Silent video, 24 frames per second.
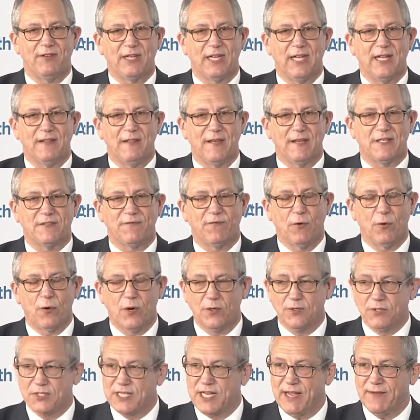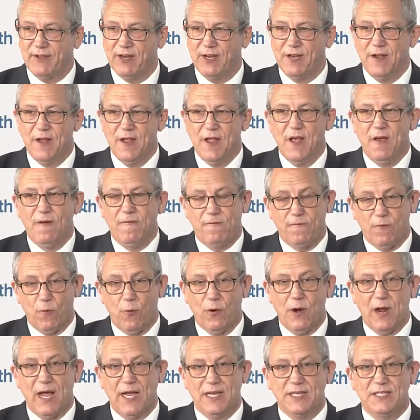Again, that's
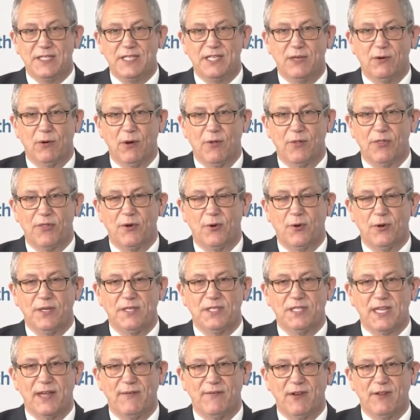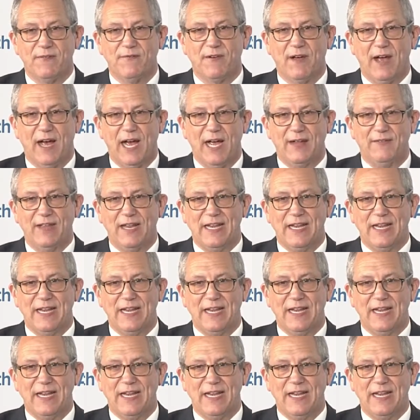407-490-3075.